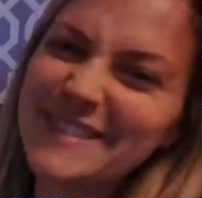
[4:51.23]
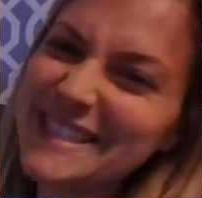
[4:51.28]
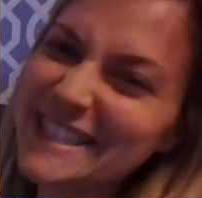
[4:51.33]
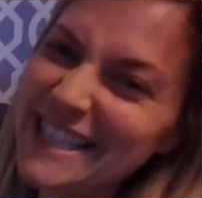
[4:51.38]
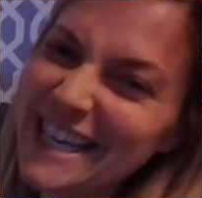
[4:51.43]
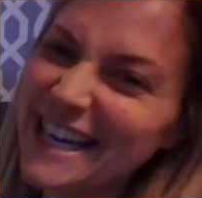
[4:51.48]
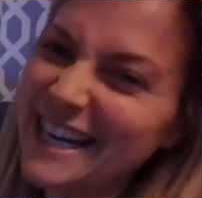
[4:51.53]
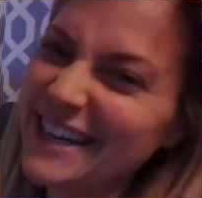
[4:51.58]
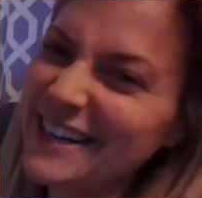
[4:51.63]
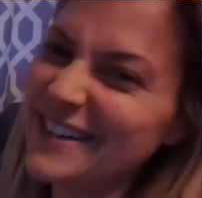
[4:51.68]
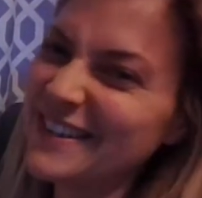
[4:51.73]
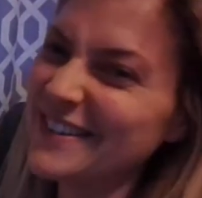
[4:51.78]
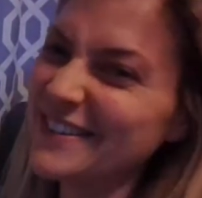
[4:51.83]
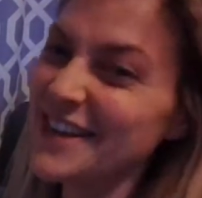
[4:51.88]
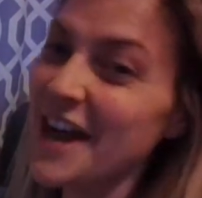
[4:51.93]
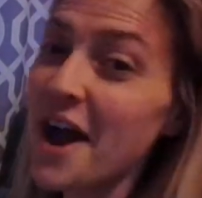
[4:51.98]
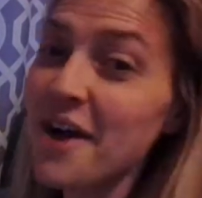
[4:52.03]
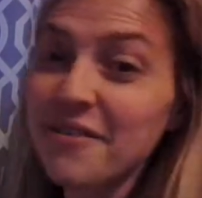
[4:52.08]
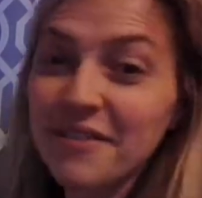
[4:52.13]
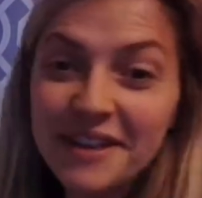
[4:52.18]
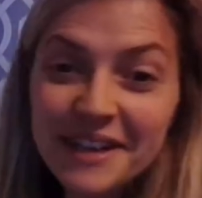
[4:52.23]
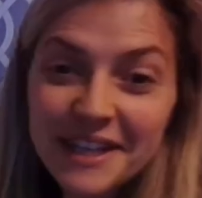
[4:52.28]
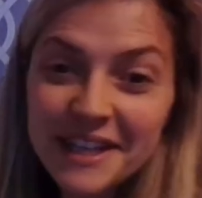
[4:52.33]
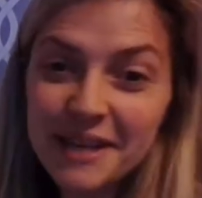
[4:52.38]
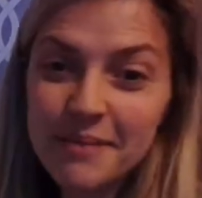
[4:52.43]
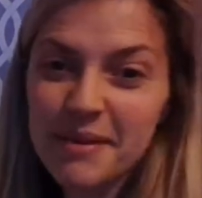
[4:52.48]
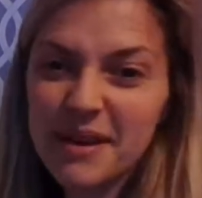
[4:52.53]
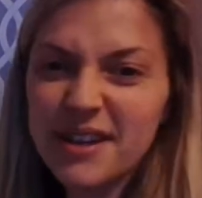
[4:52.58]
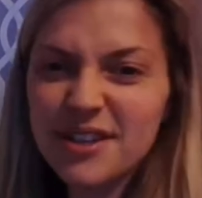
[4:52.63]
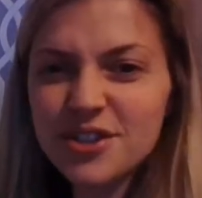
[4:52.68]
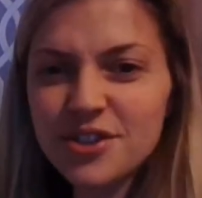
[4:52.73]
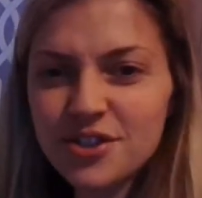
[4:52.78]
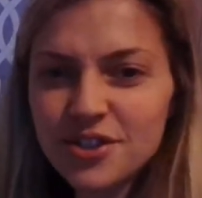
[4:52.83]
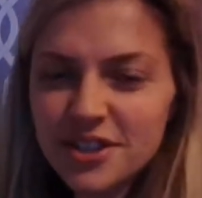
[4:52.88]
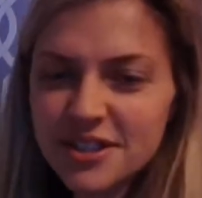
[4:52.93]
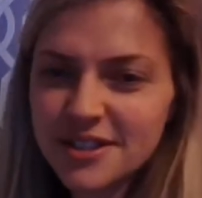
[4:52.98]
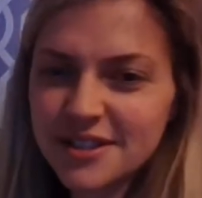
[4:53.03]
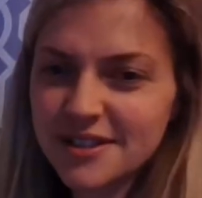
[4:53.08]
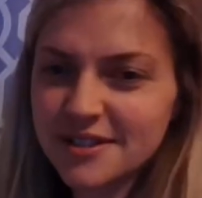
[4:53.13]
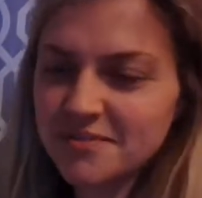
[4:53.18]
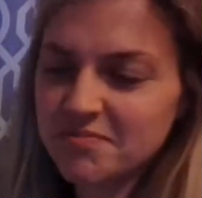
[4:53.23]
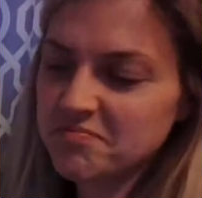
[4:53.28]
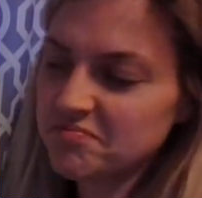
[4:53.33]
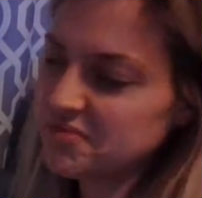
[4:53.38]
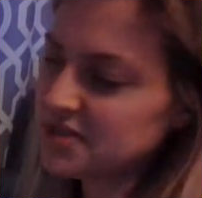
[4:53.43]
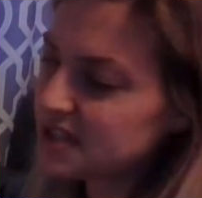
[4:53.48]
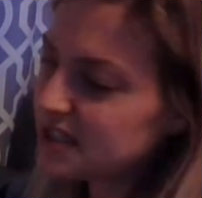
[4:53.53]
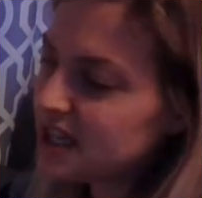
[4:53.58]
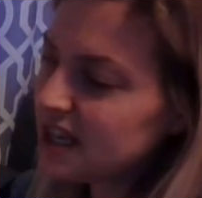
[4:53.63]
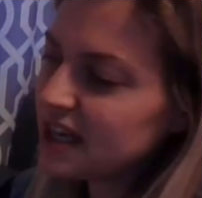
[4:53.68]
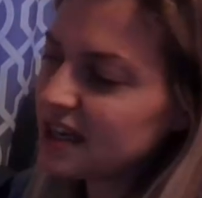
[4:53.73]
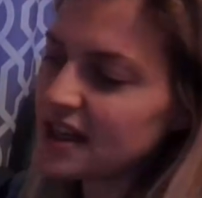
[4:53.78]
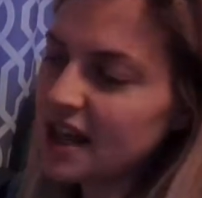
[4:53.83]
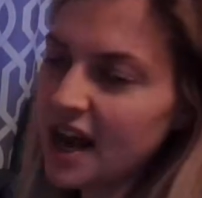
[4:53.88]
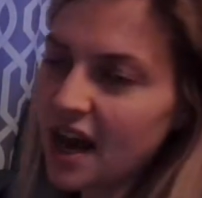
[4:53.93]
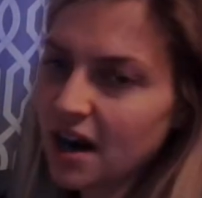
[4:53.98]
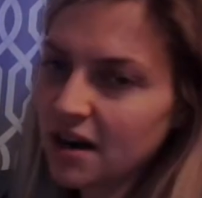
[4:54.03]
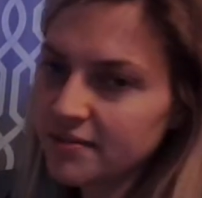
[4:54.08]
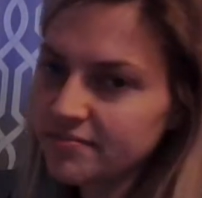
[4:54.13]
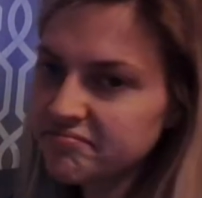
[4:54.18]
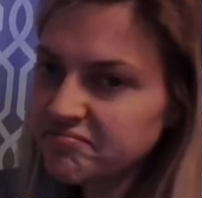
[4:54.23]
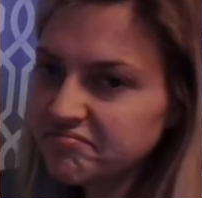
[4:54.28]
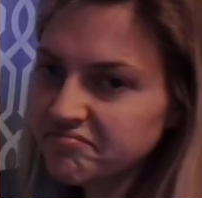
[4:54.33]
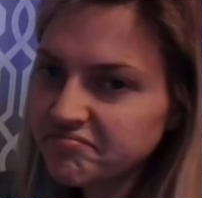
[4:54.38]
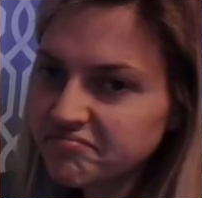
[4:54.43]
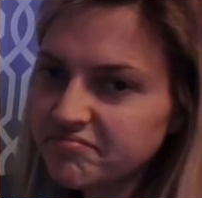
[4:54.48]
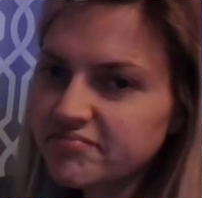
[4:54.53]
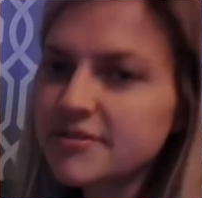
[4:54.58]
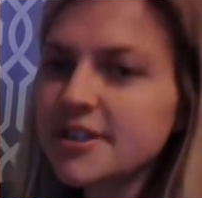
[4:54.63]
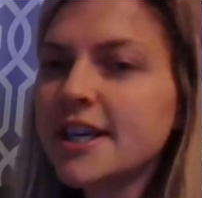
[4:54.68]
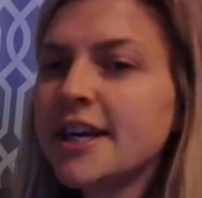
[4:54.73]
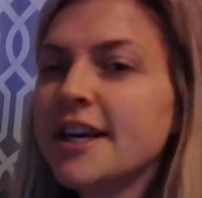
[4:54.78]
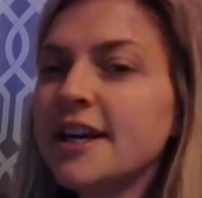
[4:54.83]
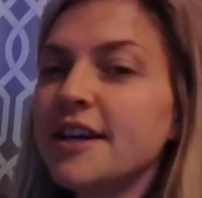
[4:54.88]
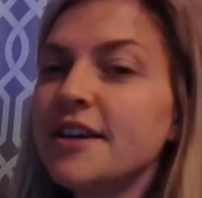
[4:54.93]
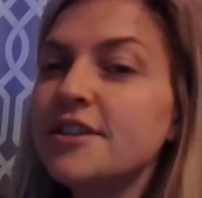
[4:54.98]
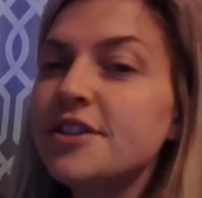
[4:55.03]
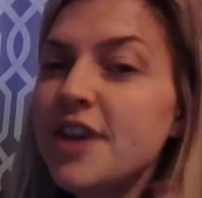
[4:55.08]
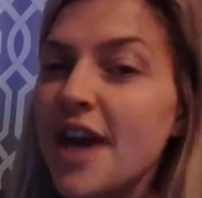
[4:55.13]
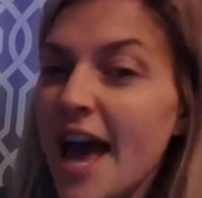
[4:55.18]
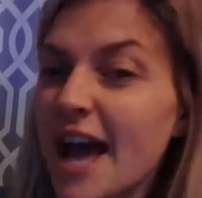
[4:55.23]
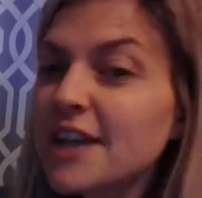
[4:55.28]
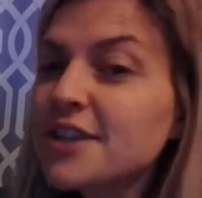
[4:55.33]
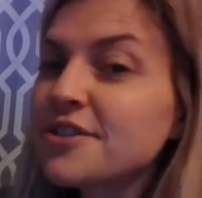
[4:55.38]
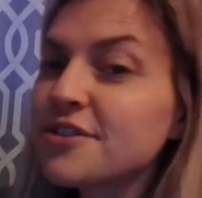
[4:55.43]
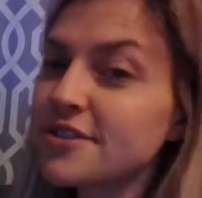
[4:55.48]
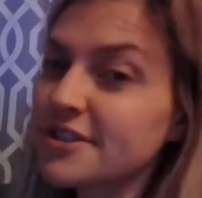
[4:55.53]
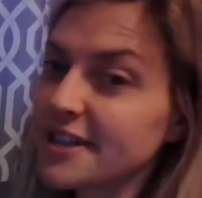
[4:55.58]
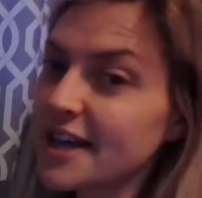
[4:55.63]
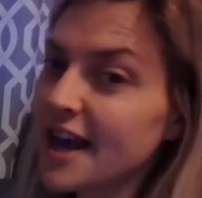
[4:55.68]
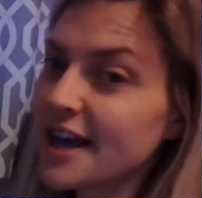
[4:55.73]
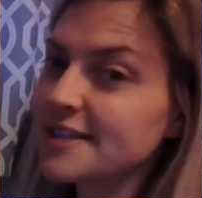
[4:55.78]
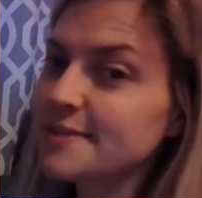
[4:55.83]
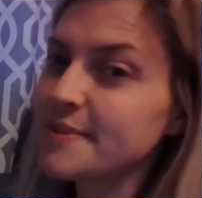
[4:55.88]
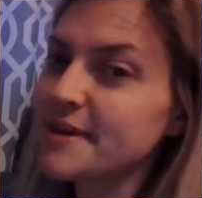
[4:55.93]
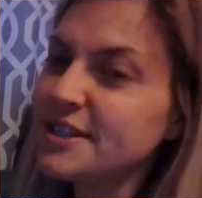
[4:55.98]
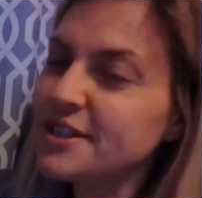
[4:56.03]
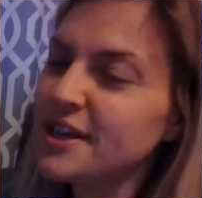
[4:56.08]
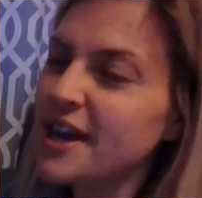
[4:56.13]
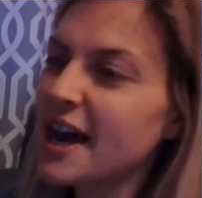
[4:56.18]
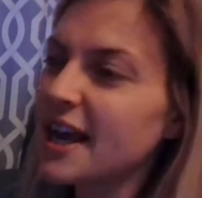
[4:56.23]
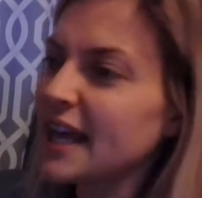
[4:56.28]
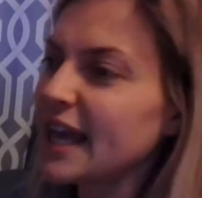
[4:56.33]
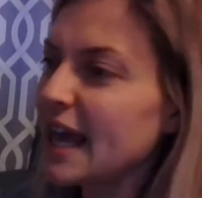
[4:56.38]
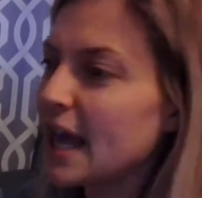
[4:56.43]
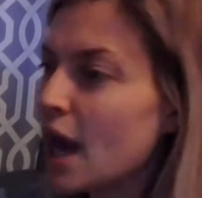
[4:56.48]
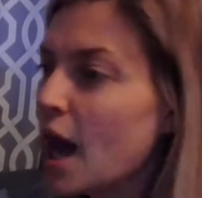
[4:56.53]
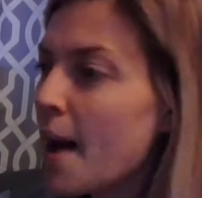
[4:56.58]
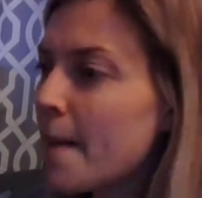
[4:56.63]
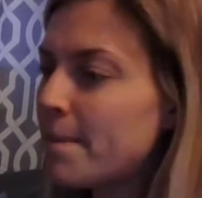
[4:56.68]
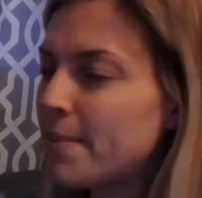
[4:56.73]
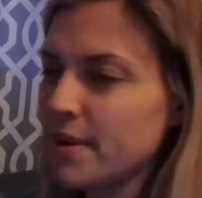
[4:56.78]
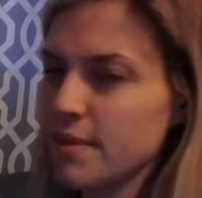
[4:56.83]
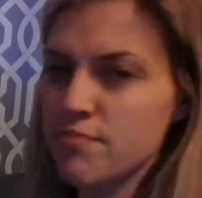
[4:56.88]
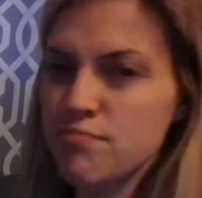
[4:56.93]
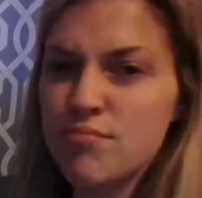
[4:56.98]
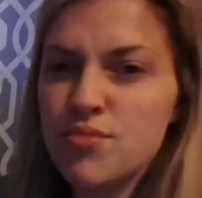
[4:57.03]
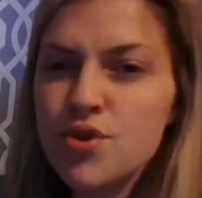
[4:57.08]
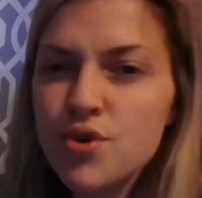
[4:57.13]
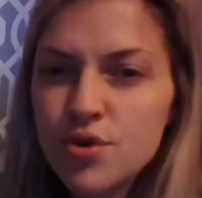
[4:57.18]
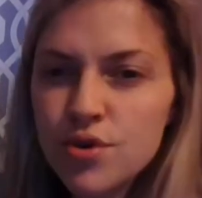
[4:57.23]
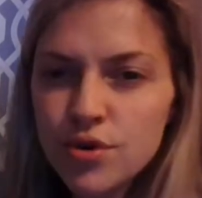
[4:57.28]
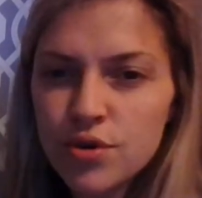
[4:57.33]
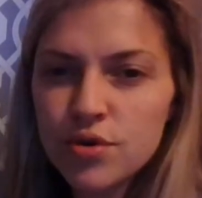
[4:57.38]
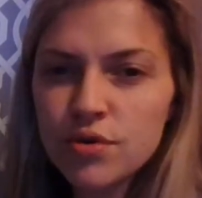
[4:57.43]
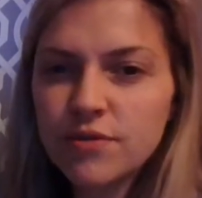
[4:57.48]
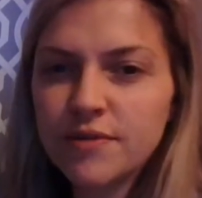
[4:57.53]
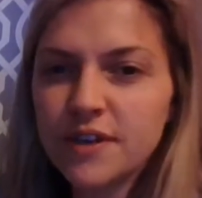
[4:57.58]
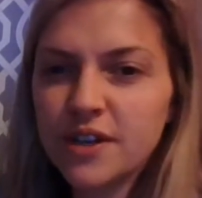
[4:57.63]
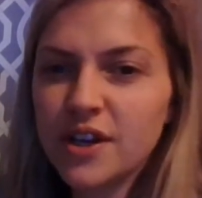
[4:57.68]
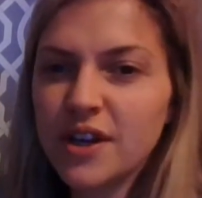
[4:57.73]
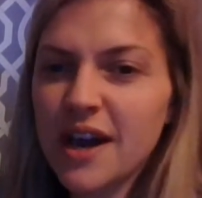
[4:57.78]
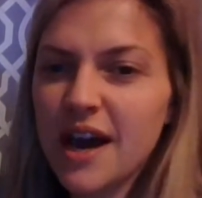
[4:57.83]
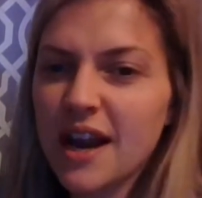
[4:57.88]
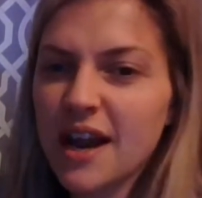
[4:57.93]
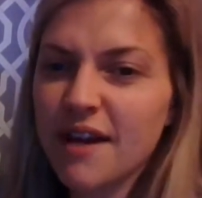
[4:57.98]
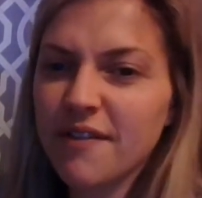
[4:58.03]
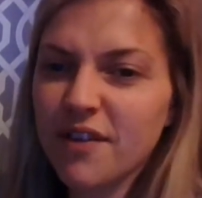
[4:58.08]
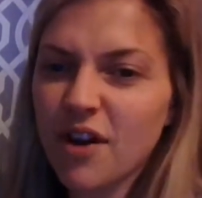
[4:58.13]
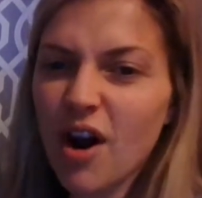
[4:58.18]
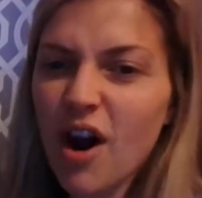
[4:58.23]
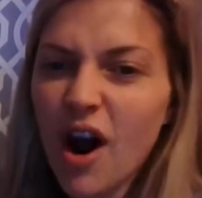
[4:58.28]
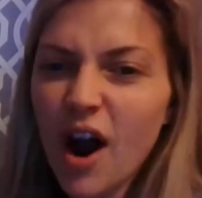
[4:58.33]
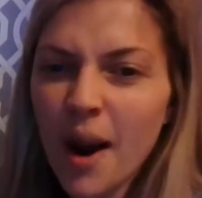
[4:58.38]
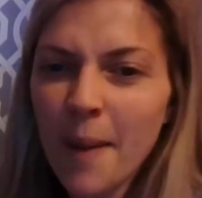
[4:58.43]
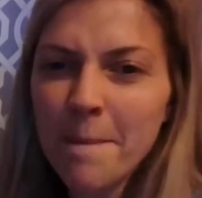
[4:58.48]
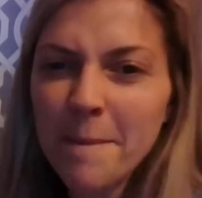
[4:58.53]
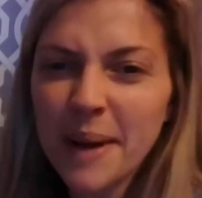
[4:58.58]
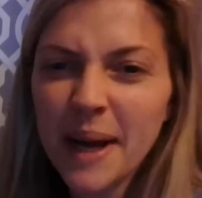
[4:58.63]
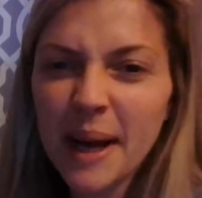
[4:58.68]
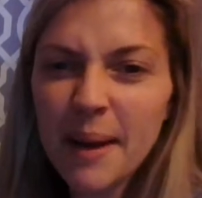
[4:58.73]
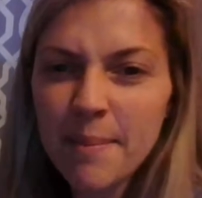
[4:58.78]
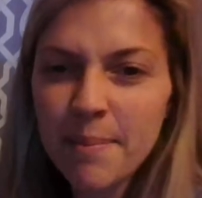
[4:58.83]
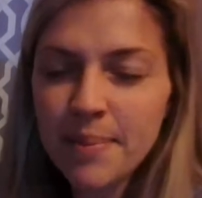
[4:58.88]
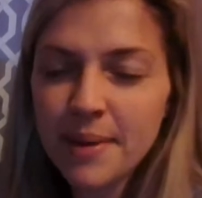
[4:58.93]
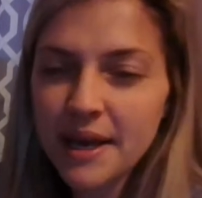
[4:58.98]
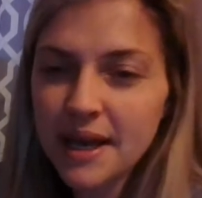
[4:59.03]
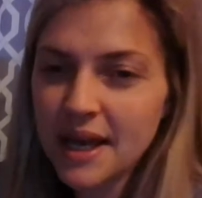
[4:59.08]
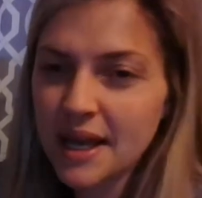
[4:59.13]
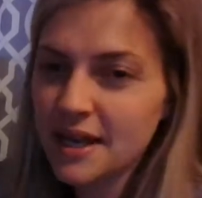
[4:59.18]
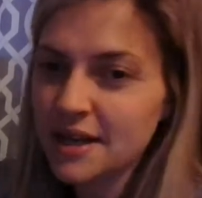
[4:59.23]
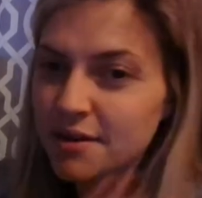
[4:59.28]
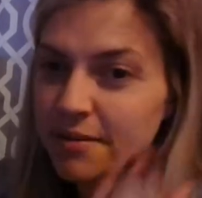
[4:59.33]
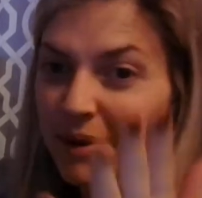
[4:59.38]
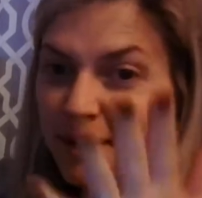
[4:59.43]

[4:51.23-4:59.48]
No, not really, because you're just sitting there. Exercise means you got to get up and move, and you got to have your heart pumping.